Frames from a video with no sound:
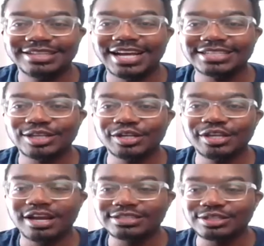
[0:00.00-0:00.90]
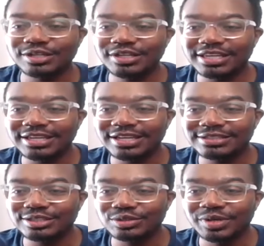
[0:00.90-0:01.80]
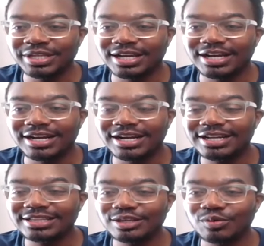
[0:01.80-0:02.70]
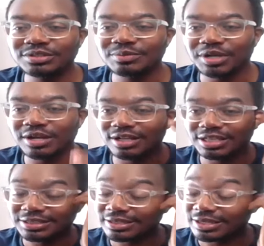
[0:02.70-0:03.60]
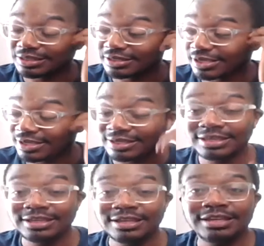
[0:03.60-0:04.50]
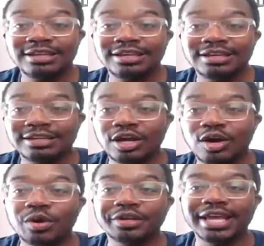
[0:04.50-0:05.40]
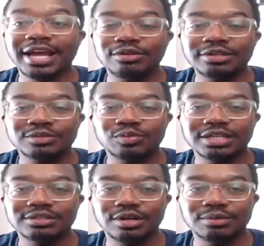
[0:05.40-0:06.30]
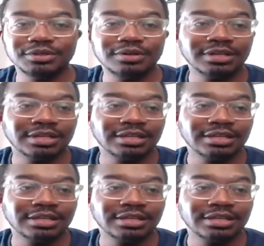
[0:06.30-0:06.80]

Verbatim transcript: I saw your I saw your kids doing uh the whatchamacallit the other day. No, working out. That's what I saw them doing.